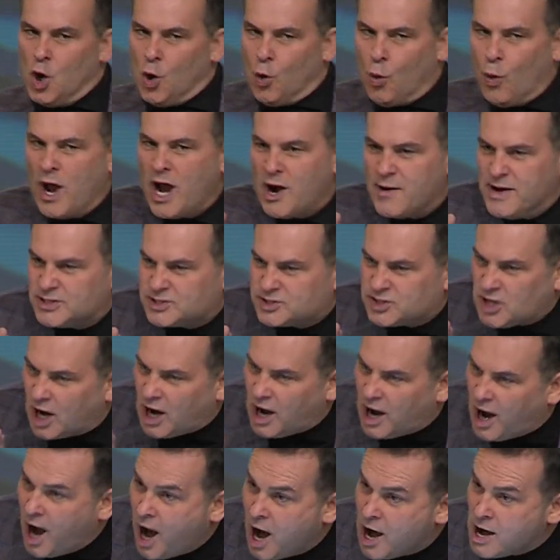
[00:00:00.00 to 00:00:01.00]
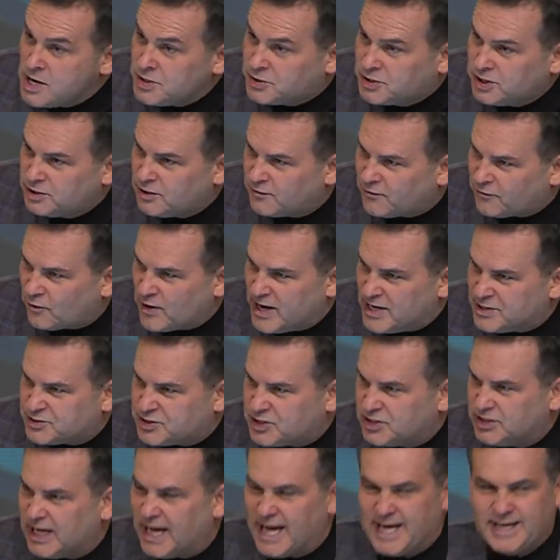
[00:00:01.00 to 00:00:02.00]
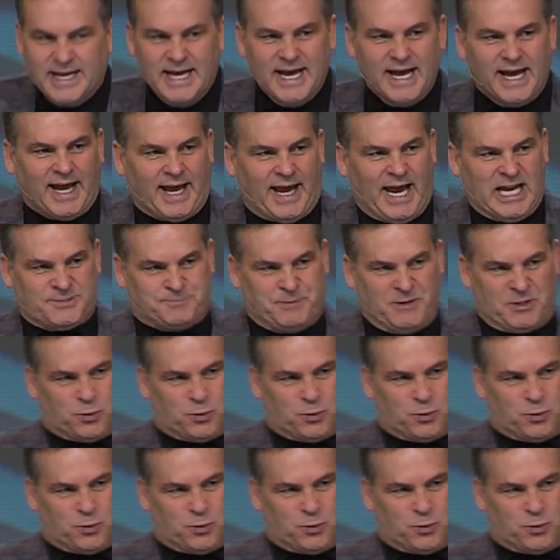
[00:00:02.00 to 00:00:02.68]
Where it's hard to differentiate is